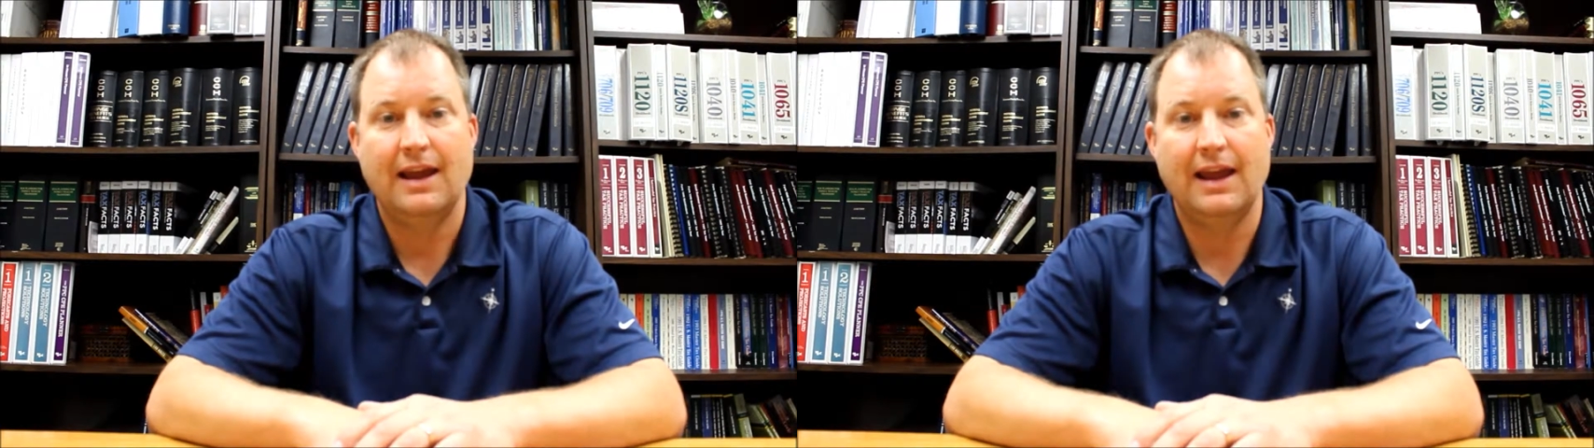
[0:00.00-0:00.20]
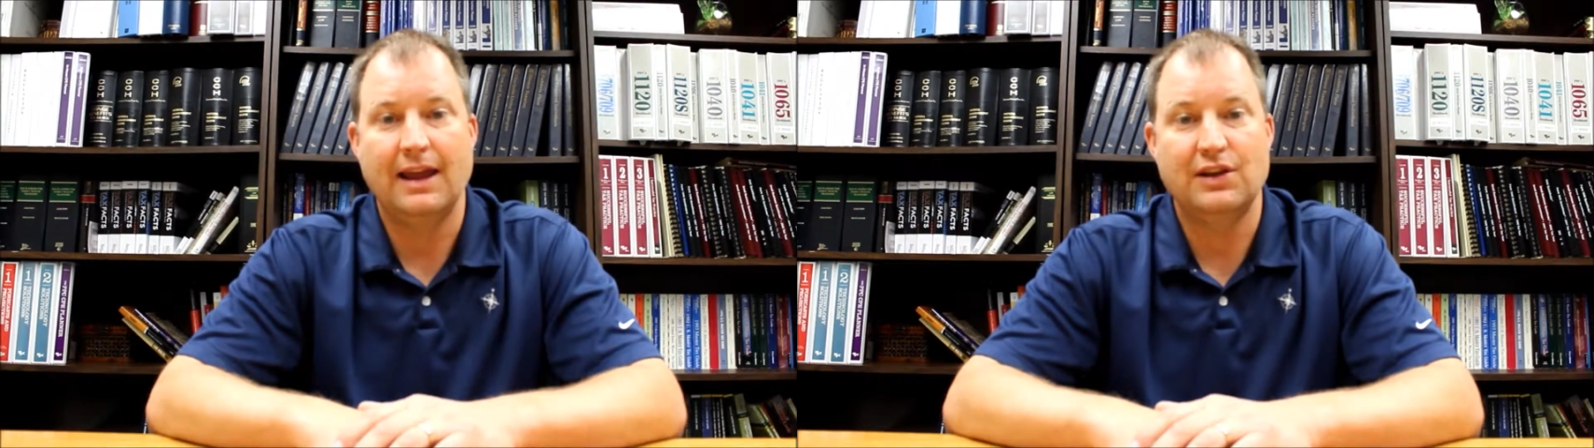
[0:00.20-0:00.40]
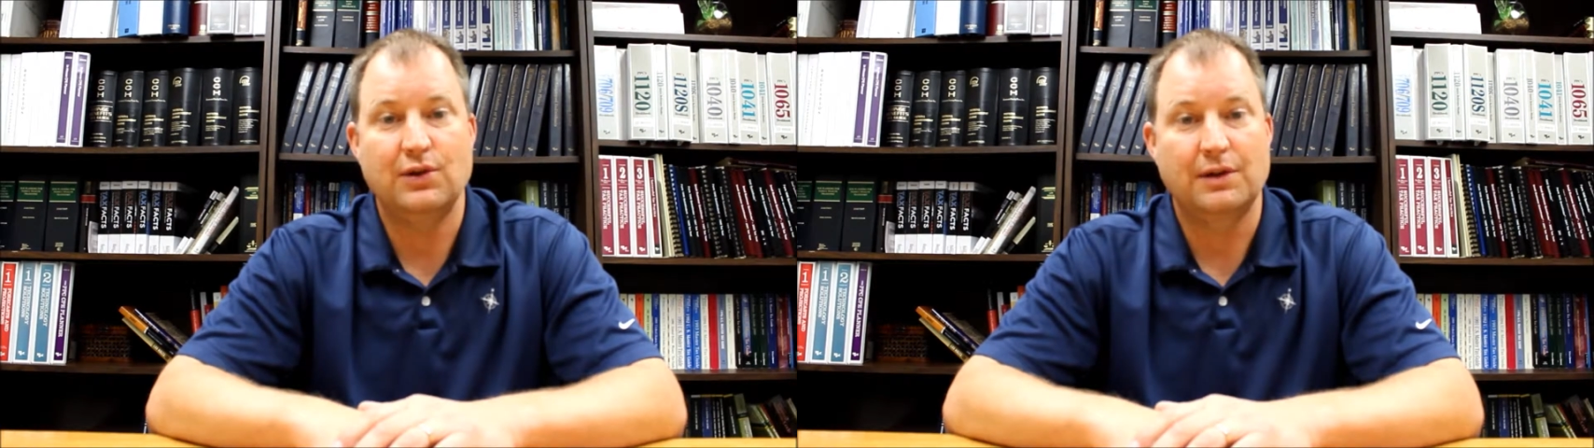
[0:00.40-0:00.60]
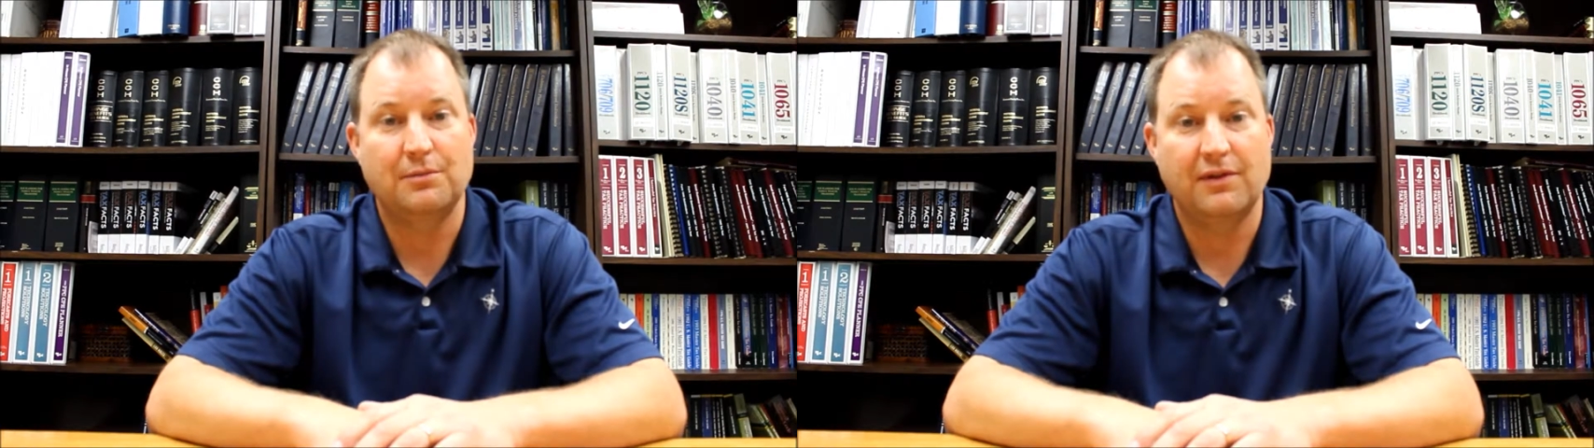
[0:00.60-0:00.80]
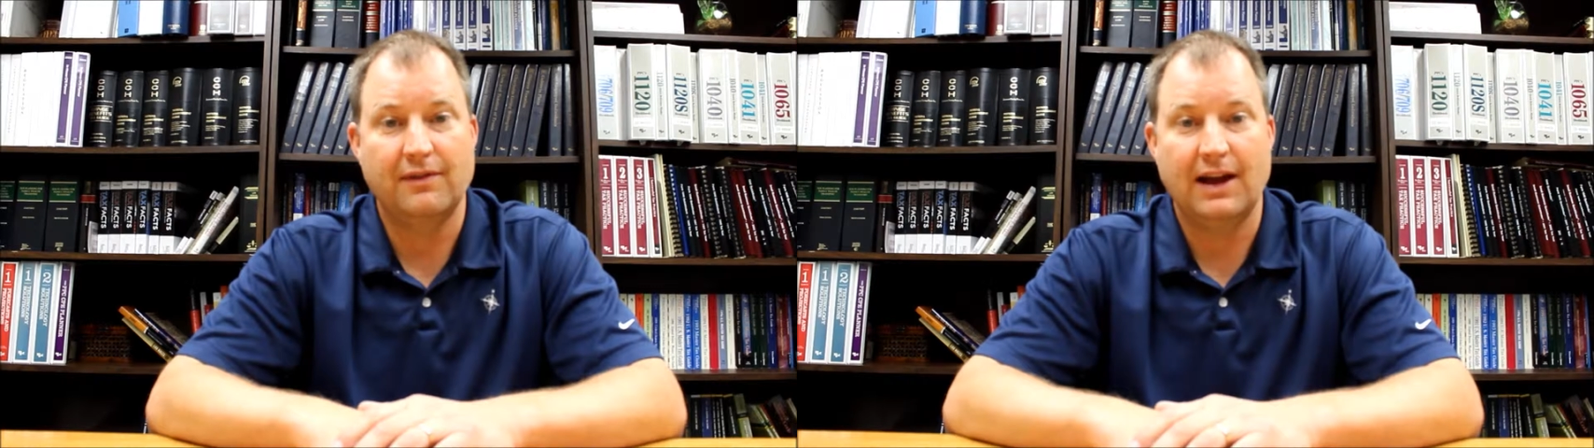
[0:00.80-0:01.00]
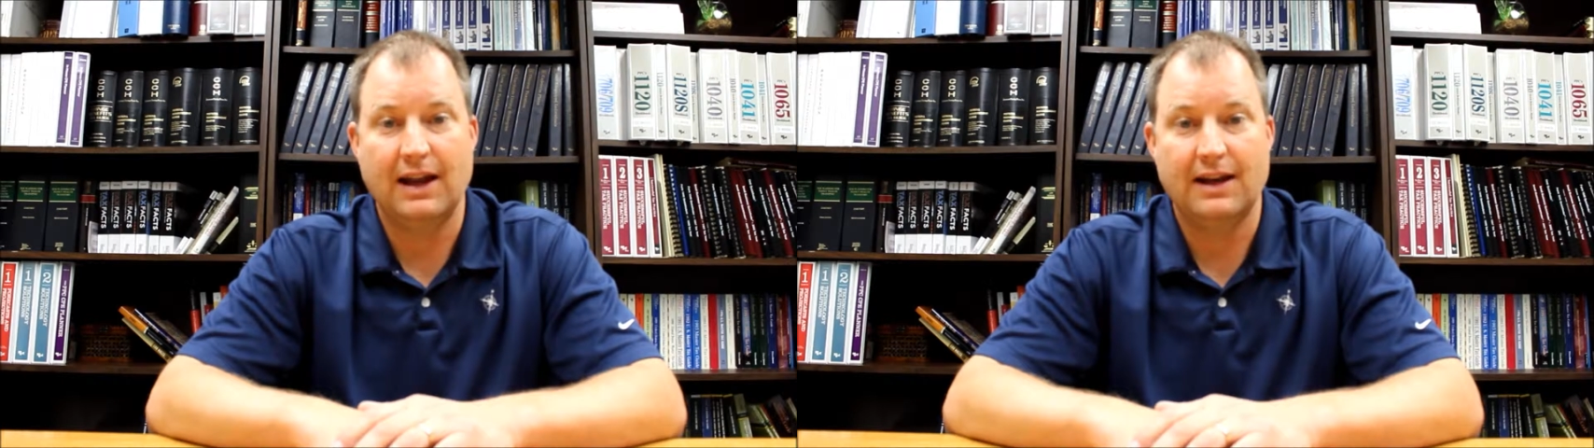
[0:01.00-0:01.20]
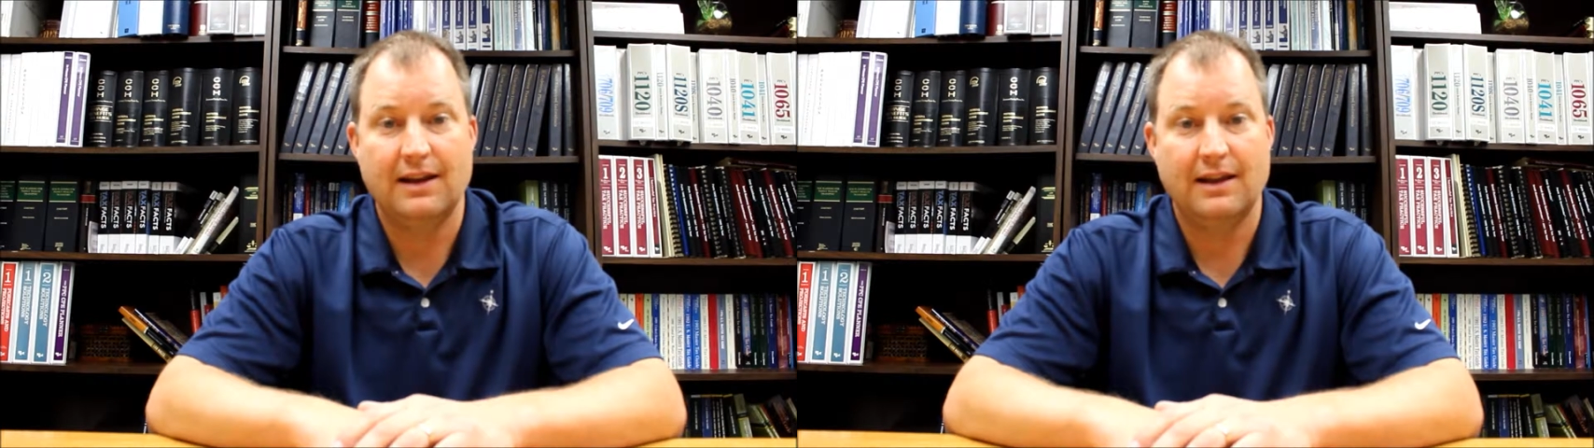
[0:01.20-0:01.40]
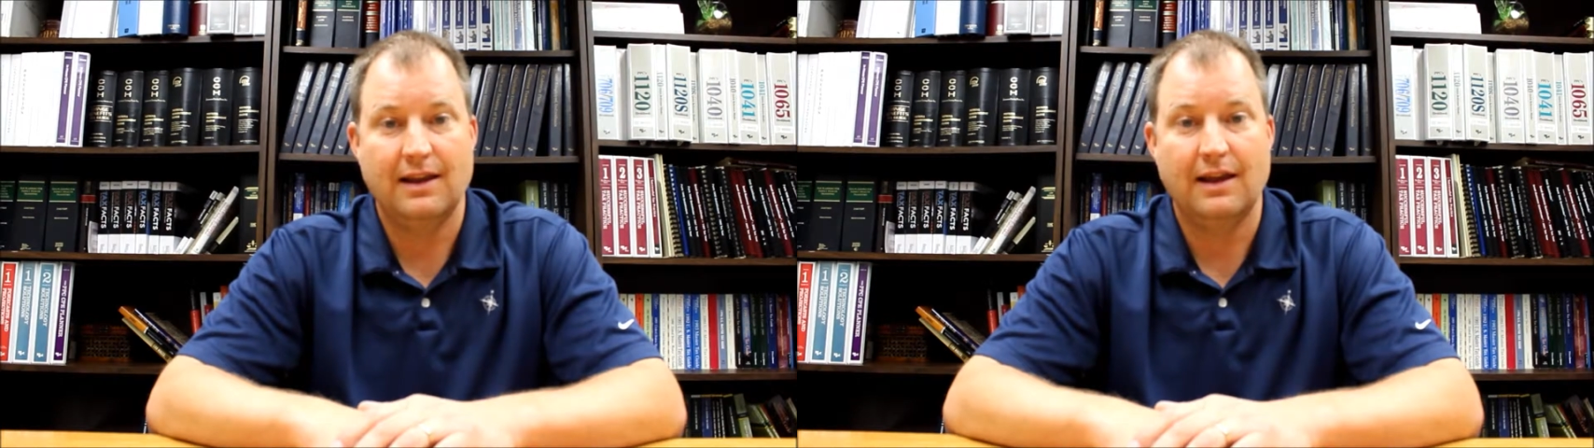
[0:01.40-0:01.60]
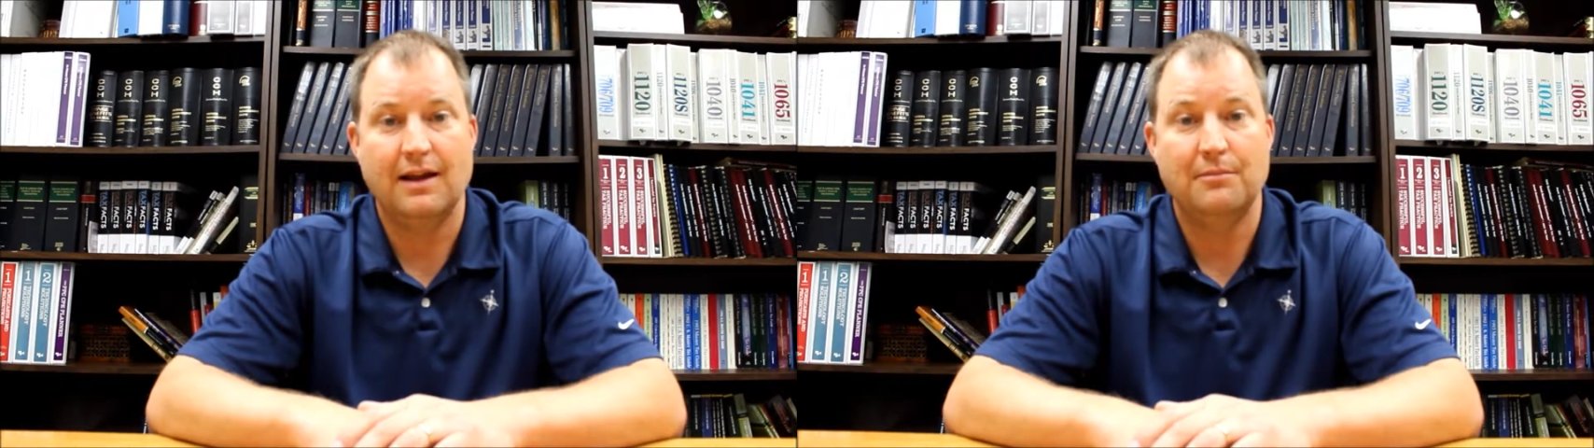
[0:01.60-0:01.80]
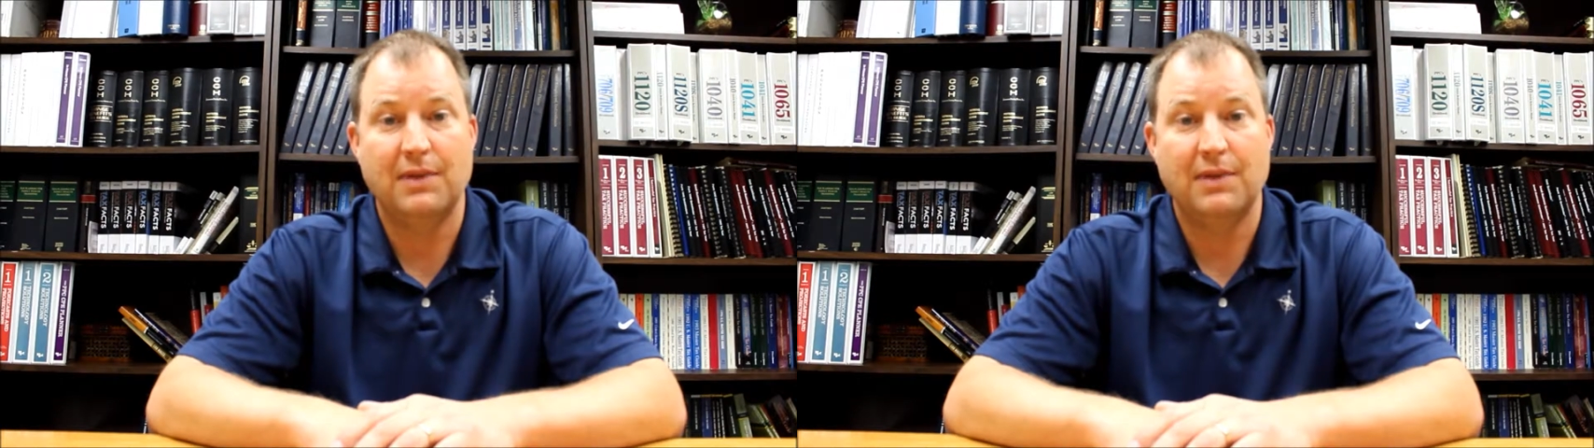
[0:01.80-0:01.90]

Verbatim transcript: and you can provide uh,